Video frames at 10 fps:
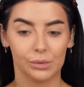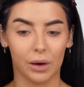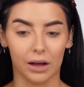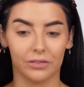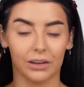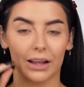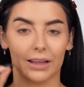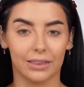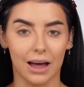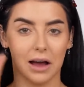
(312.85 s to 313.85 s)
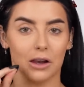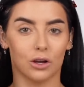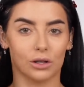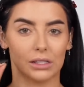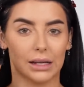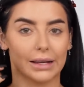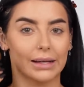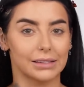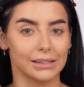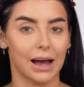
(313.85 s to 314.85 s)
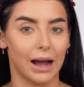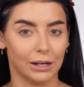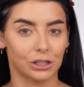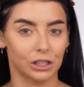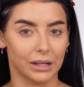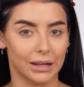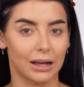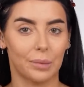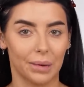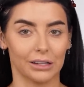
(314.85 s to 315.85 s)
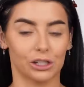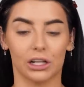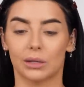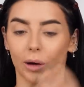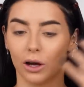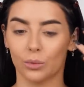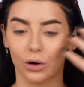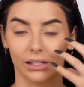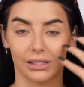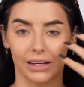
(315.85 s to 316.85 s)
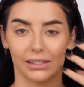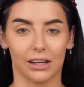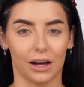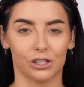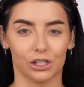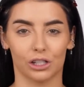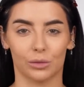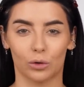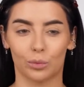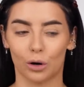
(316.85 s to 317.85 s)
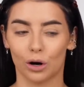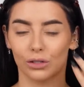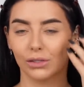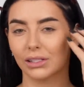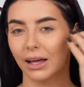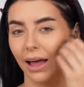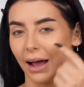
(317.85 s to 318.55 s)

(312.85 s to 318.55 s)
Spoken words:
but I feel like that looks like it's actually a better cheekbone, whereas this, I just look more bronzed,